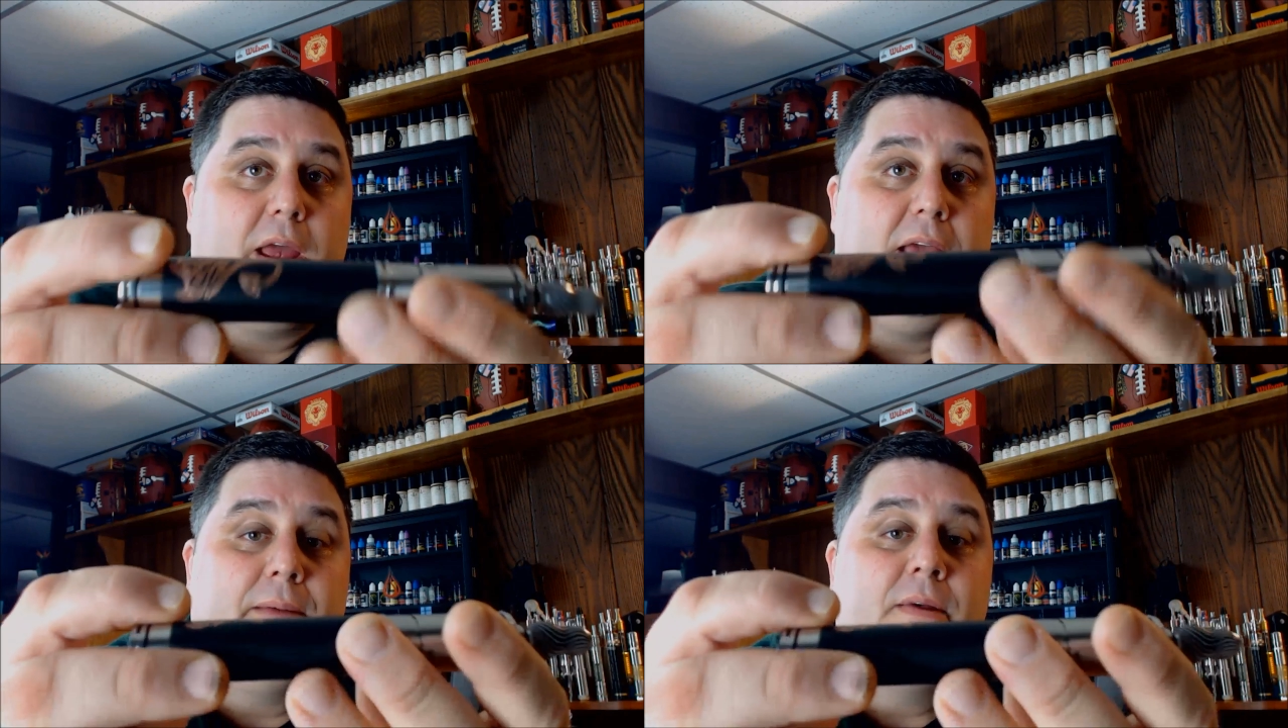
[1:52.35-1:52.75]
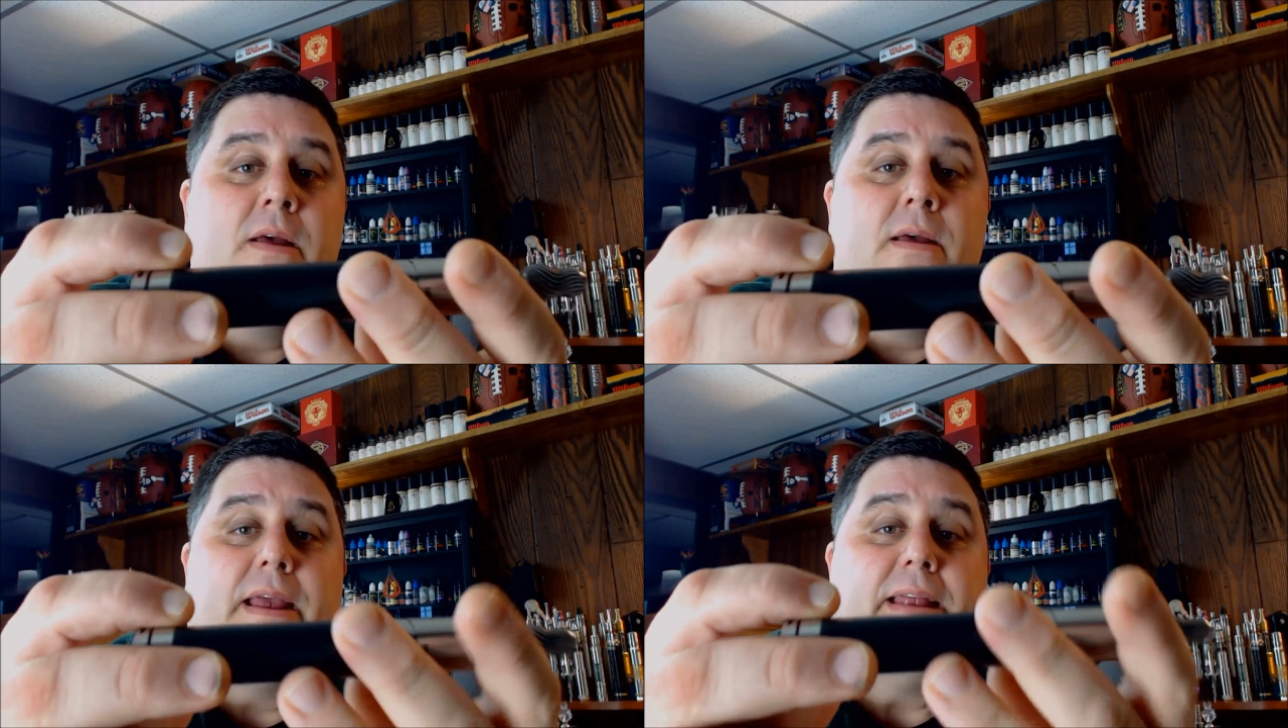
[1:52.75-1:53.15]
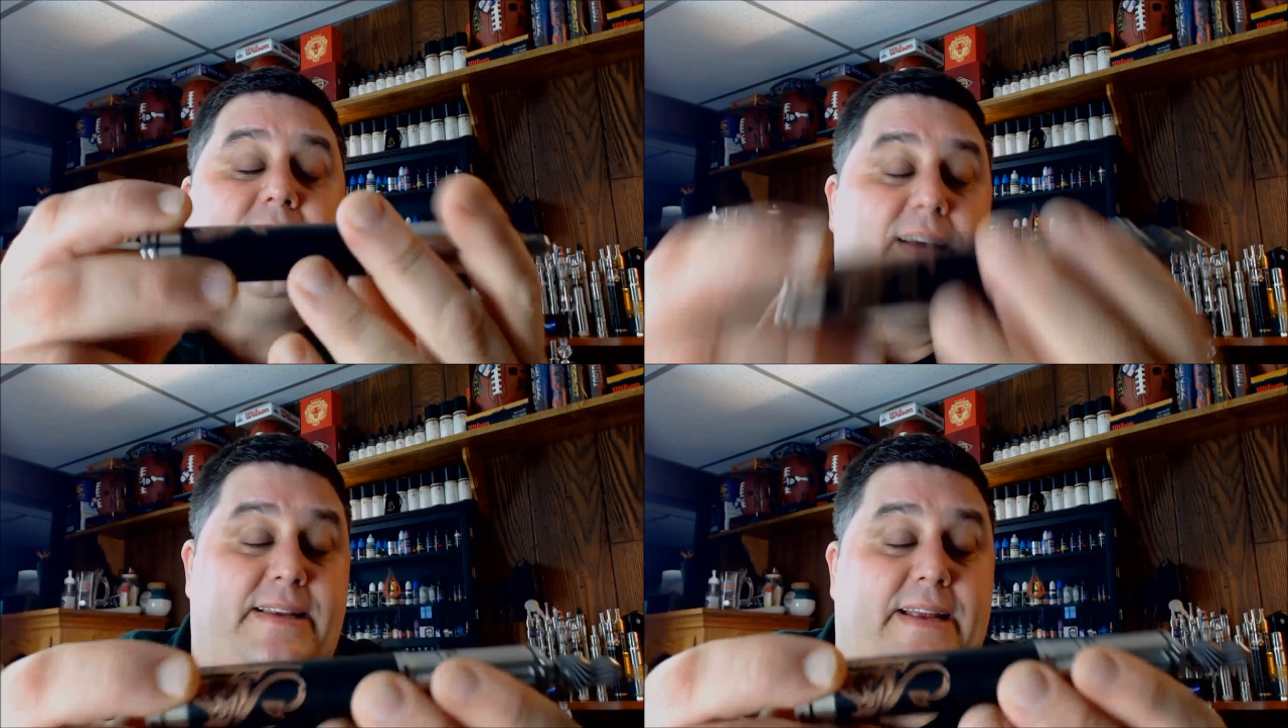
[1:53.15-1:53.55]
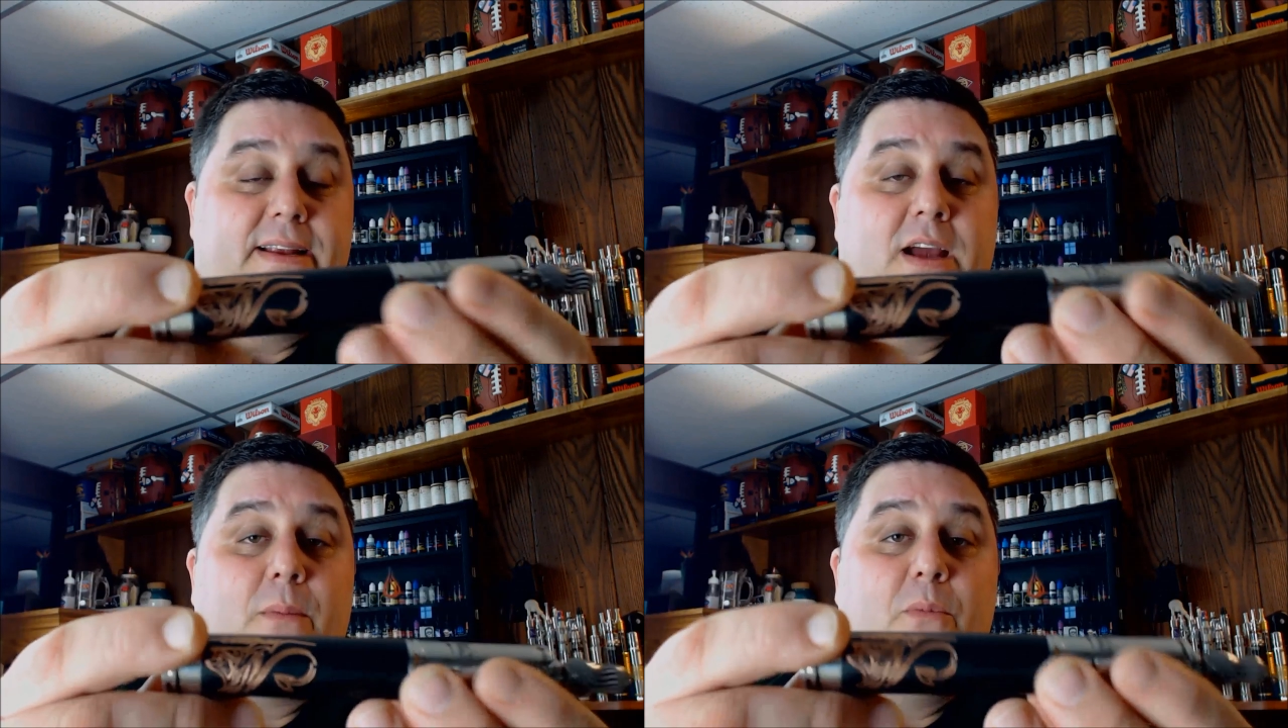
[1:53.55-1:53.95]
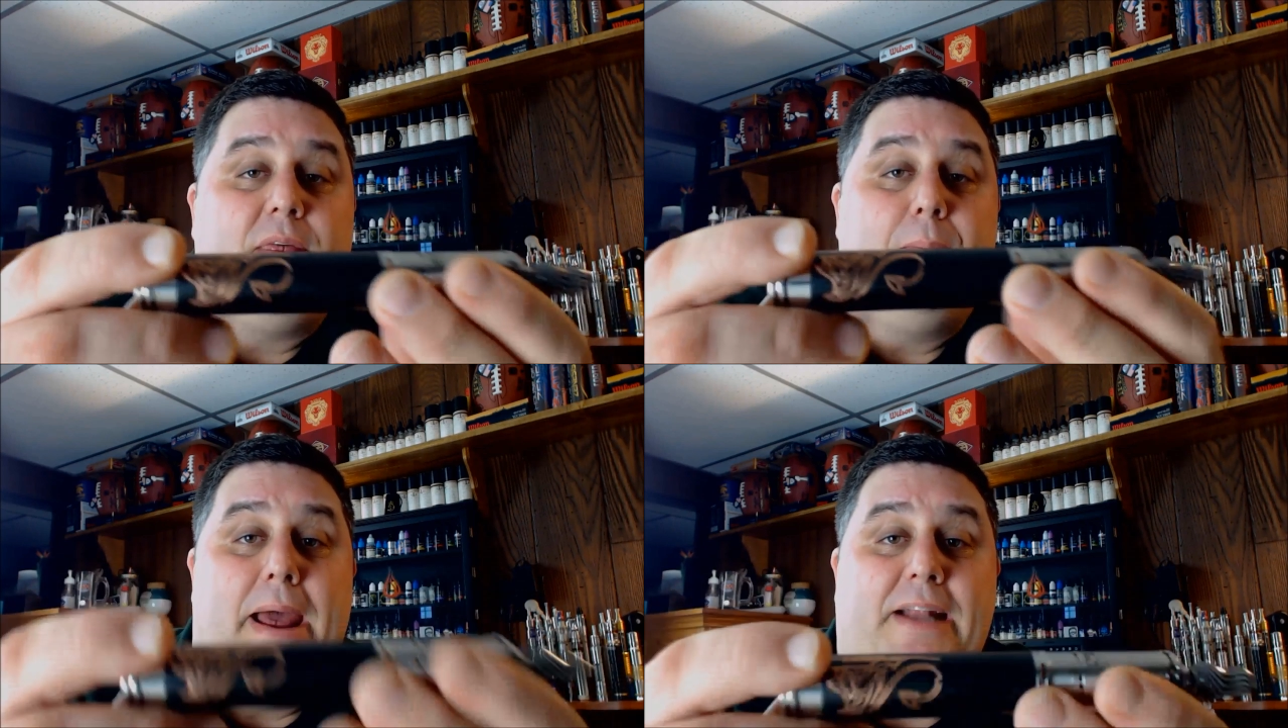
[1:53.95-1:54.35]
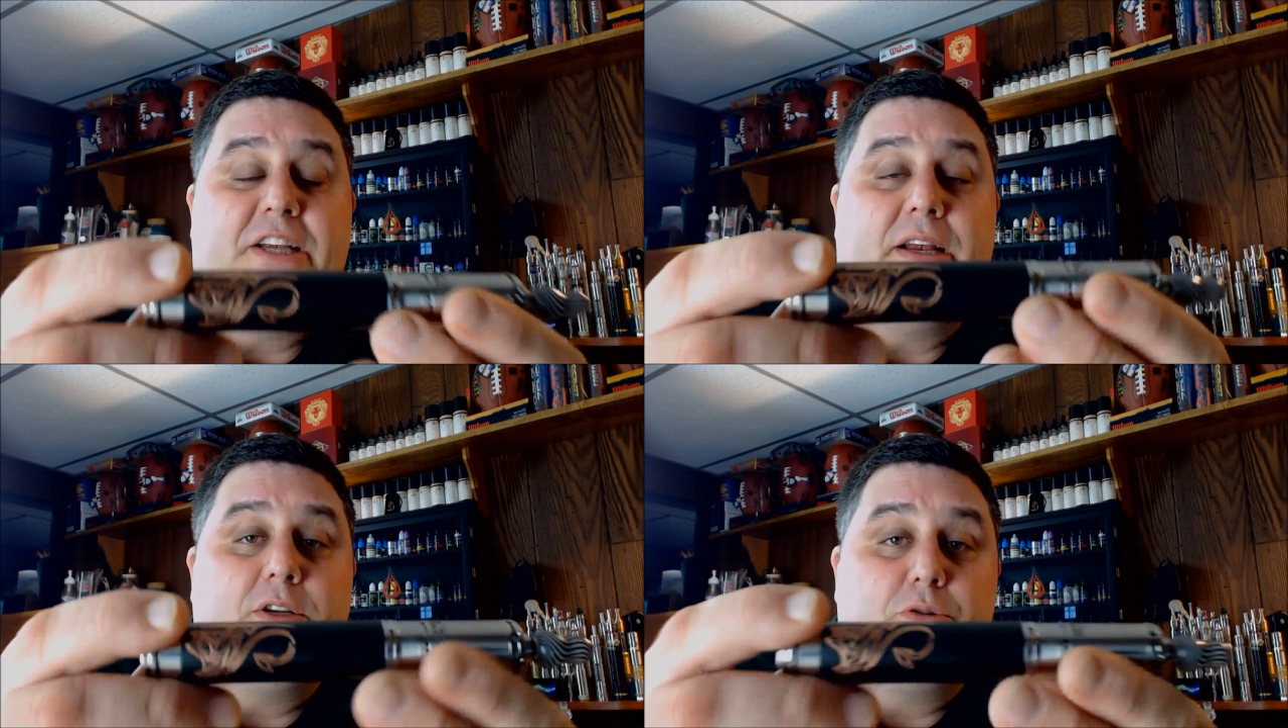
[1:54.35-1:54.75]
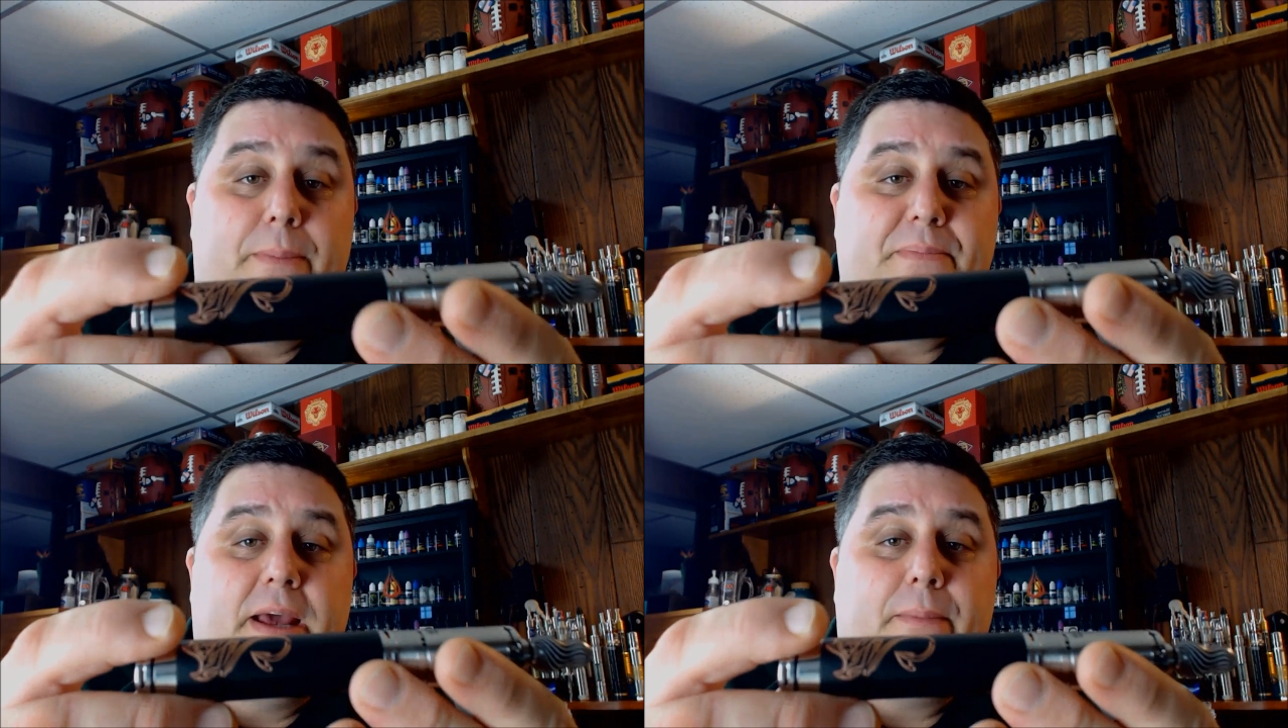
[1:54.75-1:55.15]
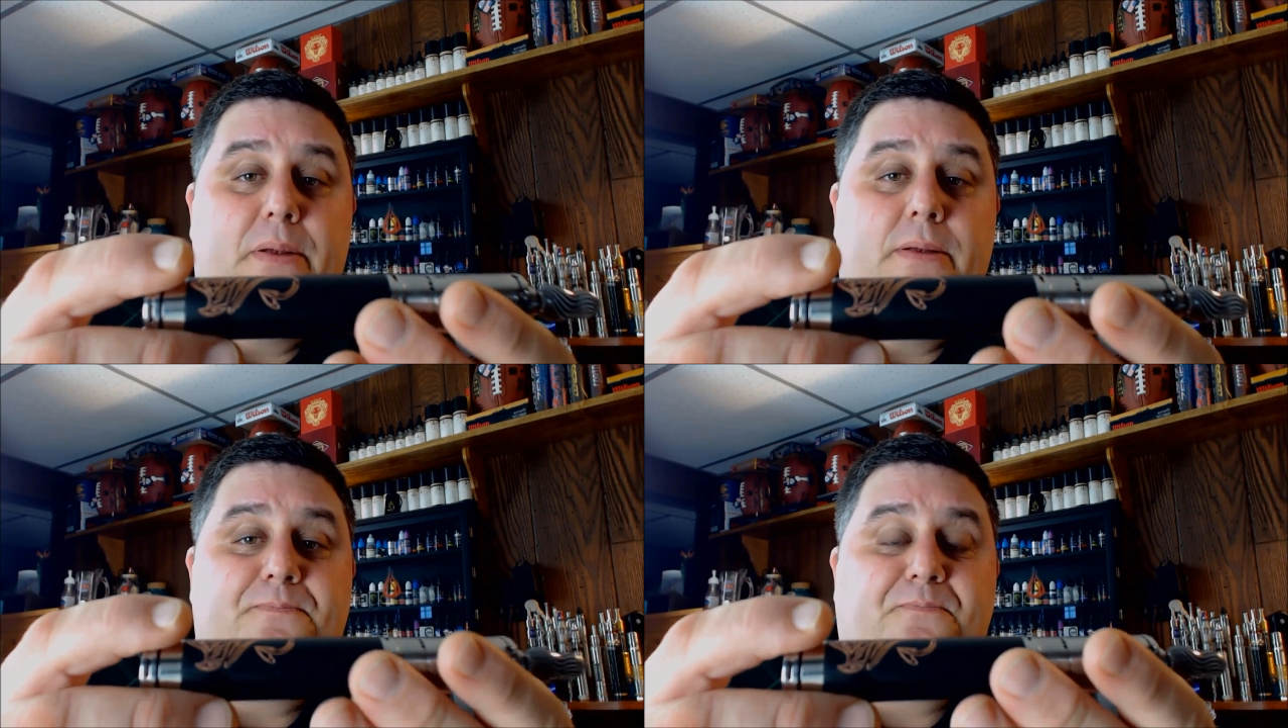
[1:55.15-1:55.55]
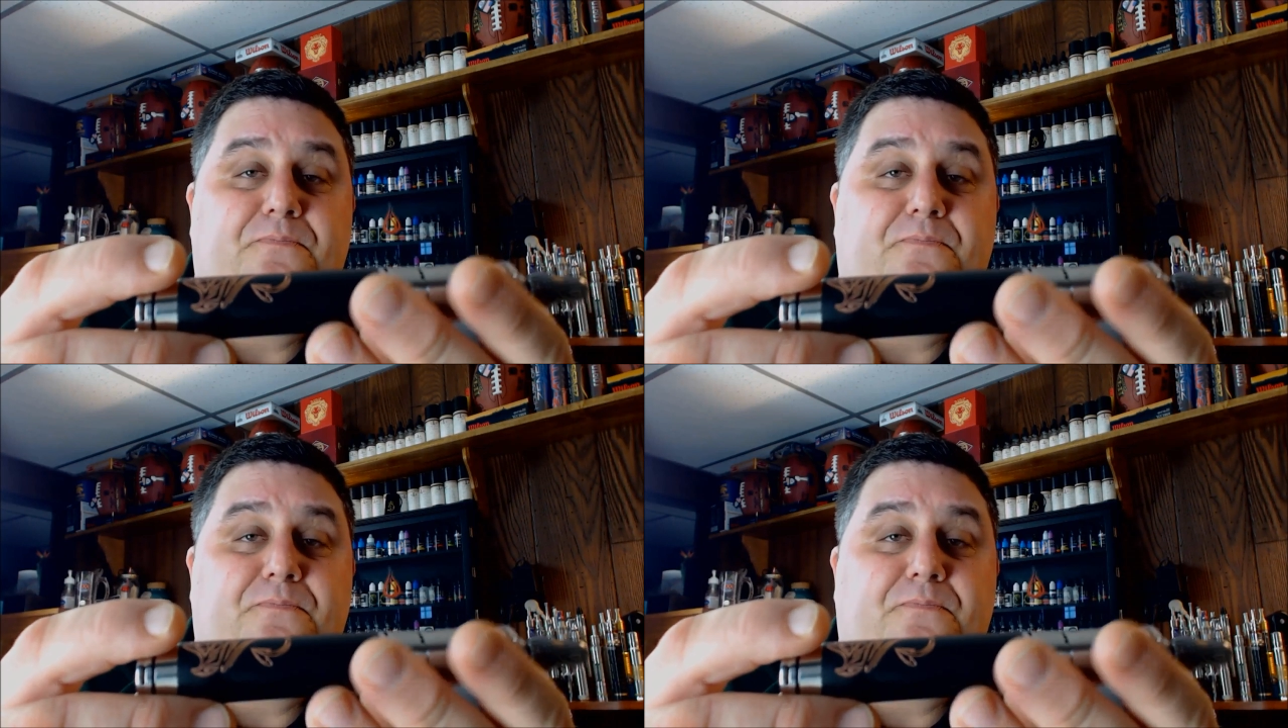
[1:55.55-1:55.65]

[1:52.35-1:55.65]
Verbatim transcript: Okay, it did come with a matching drip tip.